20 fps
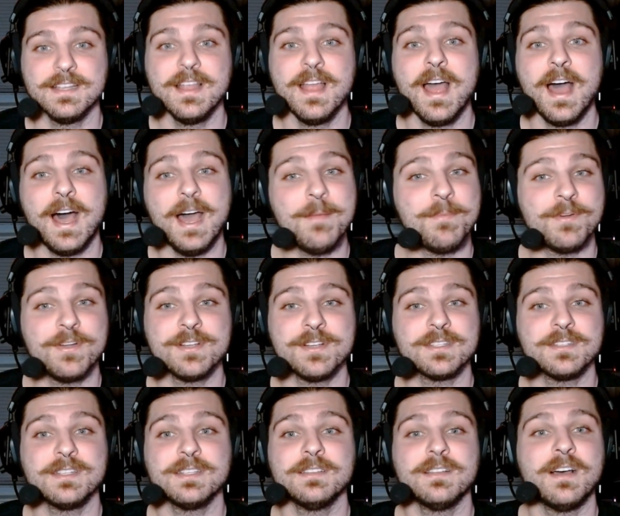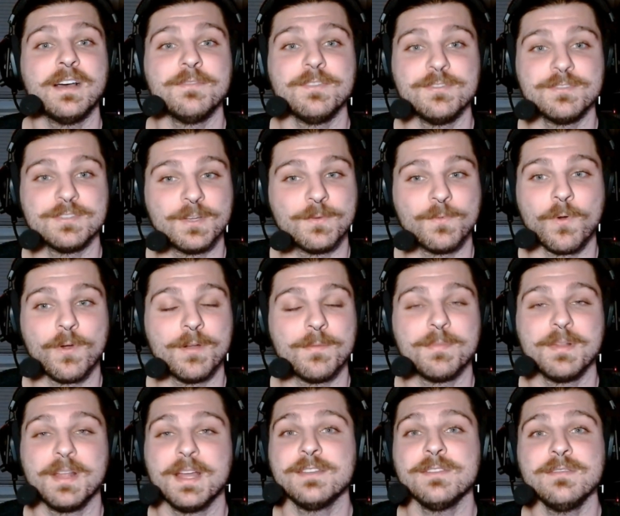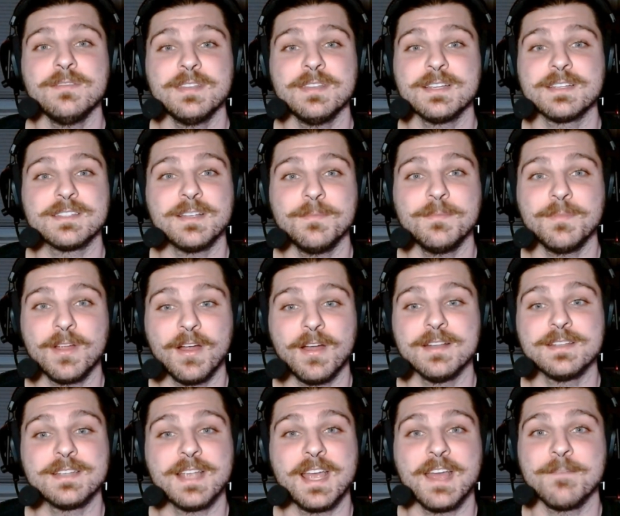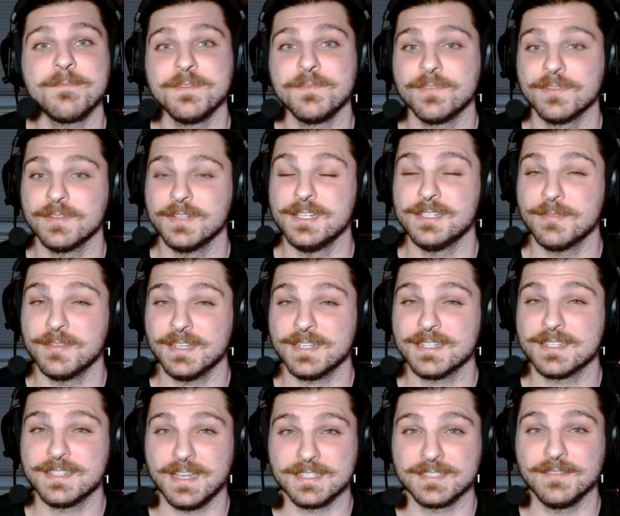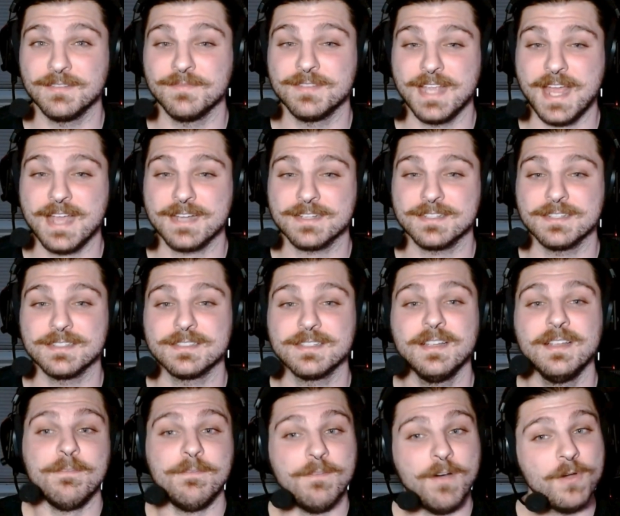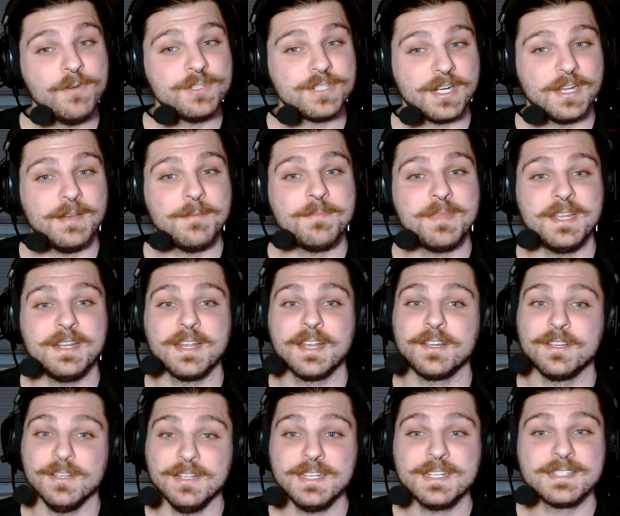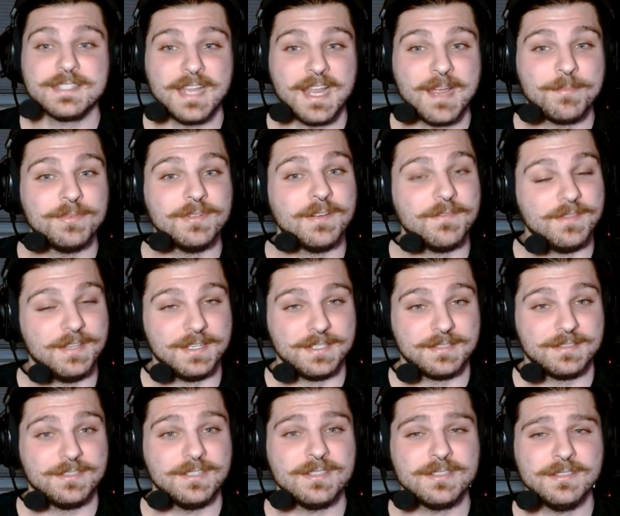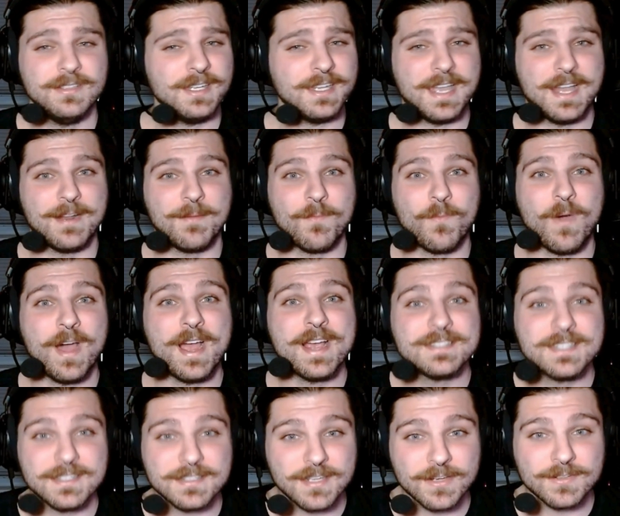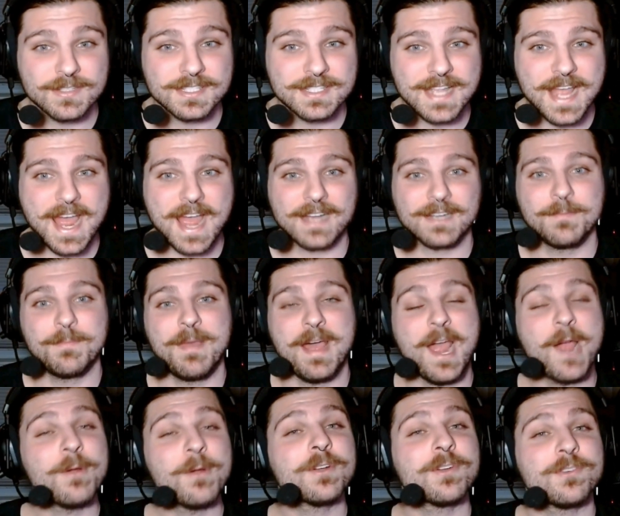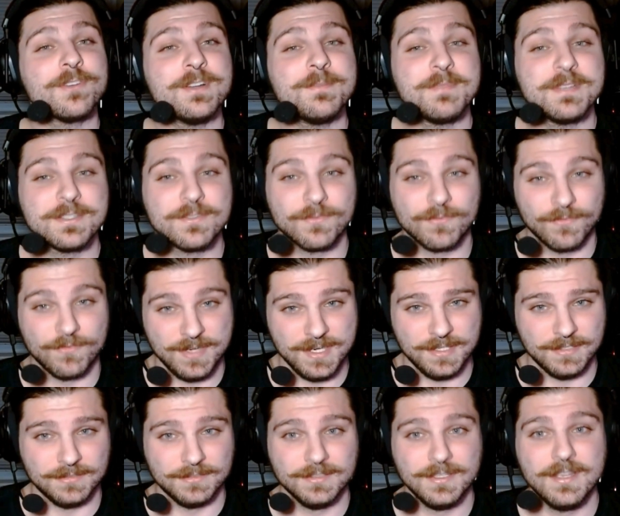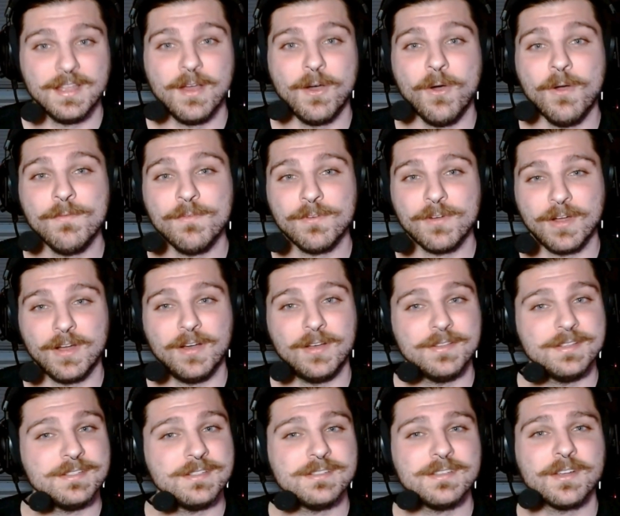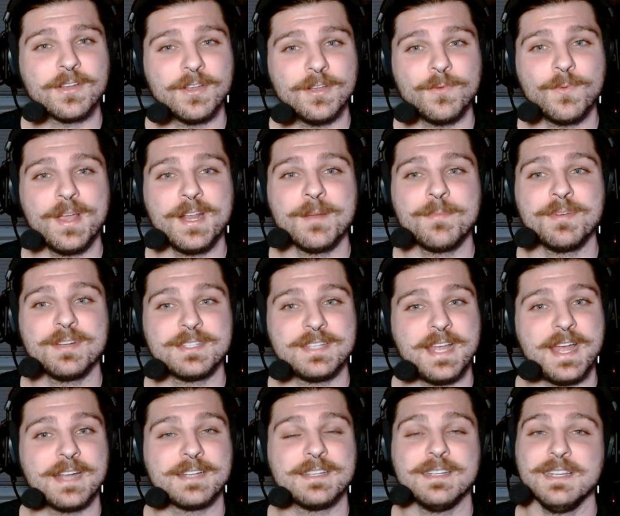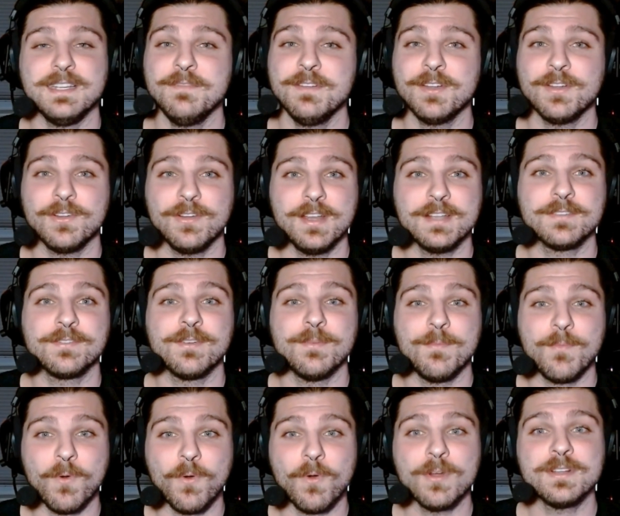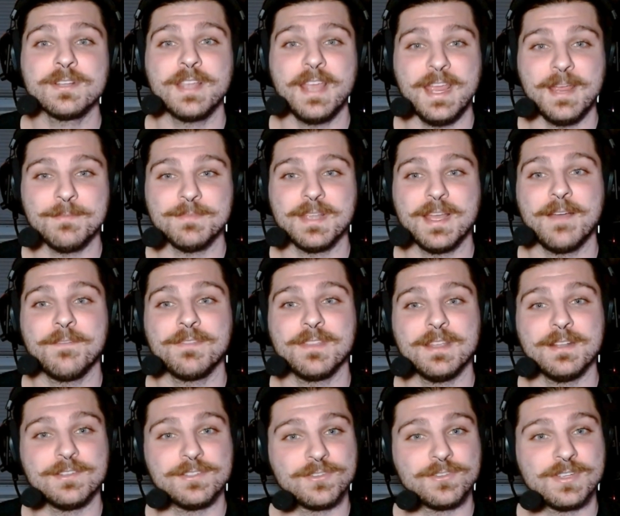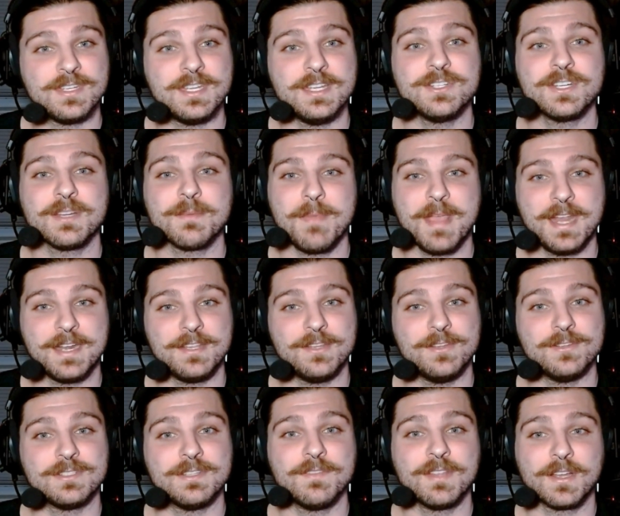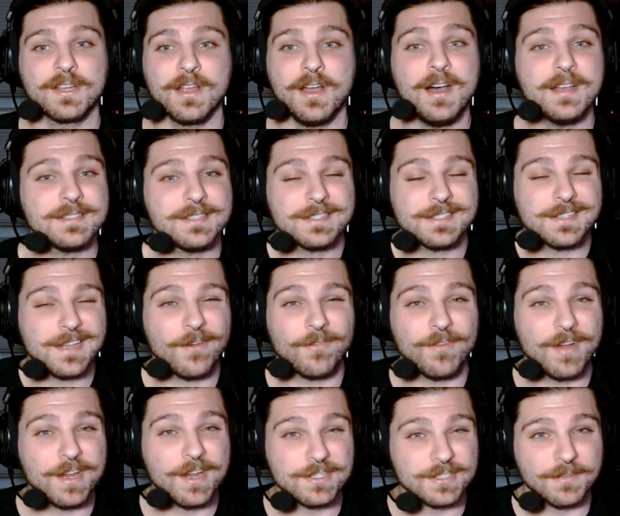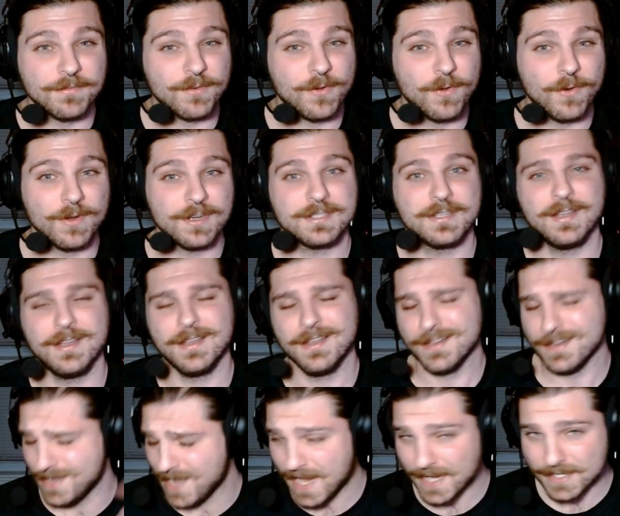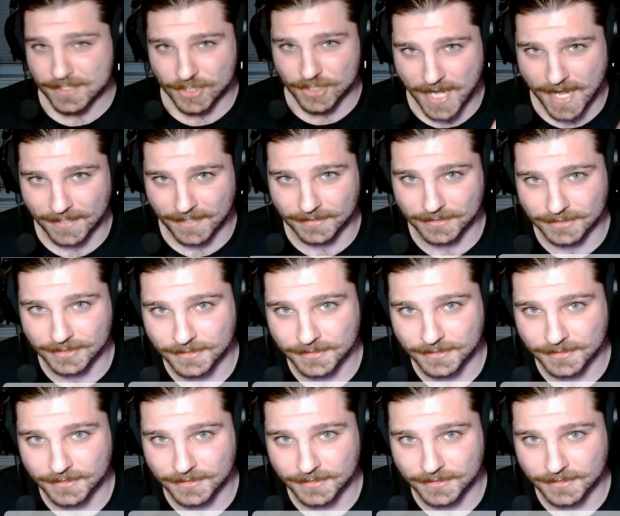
I personally love using Ward, but I do think some cards have been released with excessive taxes. Boja being a good example of this. Just look at him. Why is he so stacked? Power creep is real. Overall, this is a good way to protect and even creates for more game depth and strategic mana use, if the cost isn't outrageous, of course. Next challenger.